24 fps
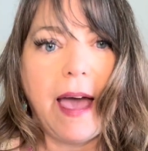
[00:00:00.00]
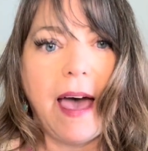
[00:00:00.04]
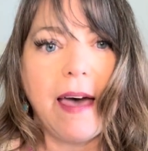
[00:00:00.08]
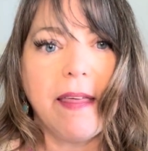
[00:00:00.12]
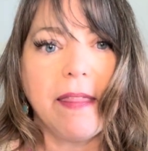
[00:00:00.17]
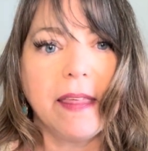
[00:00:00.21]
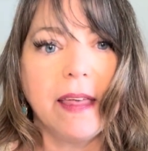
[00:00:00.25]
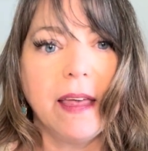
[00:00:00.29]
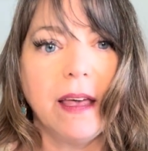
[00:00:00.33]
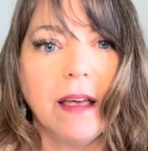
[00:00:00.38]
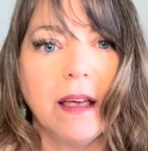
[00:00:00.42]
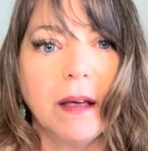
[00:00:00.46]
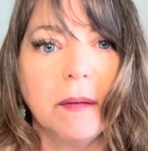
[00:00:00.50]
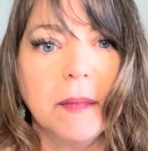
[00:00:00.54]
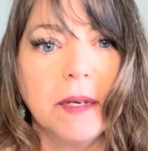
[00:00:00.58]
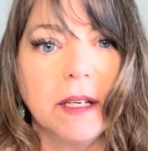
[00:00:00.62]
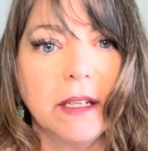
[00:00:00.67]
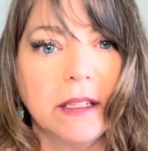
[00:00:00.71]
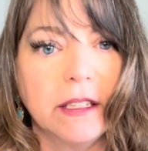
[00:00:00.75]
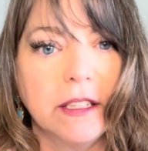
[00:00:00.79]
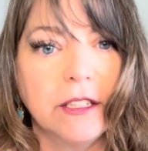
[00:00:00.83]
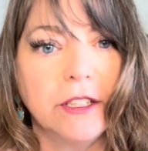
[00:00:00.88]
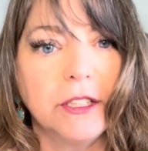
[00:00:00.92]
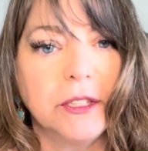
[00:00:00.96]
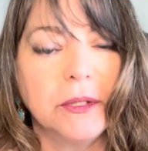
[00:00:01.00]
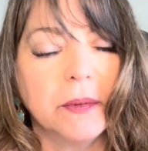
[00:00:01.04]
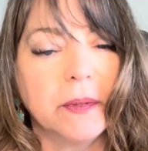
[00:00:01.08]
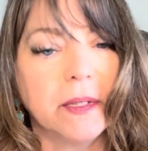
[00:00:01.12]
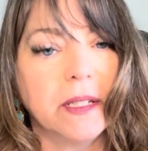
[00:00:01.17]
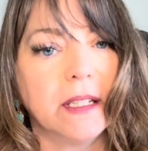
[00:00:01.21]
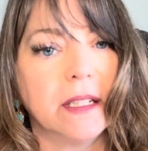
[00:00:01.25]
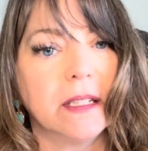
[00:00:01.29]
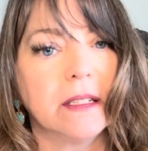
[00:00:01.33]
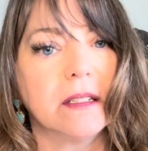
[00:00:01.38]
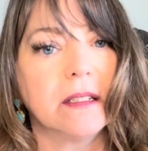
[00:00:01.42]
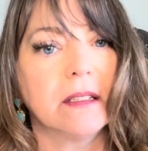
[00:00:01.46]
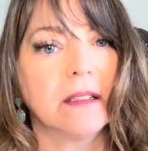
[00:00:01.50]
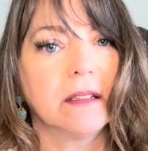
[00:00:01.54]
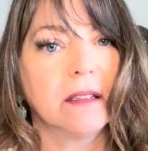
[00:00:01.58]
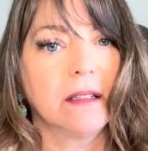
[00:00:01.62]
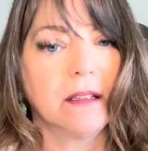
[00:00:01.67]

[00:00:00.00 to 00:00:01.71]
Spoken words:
I think I'm going to do it.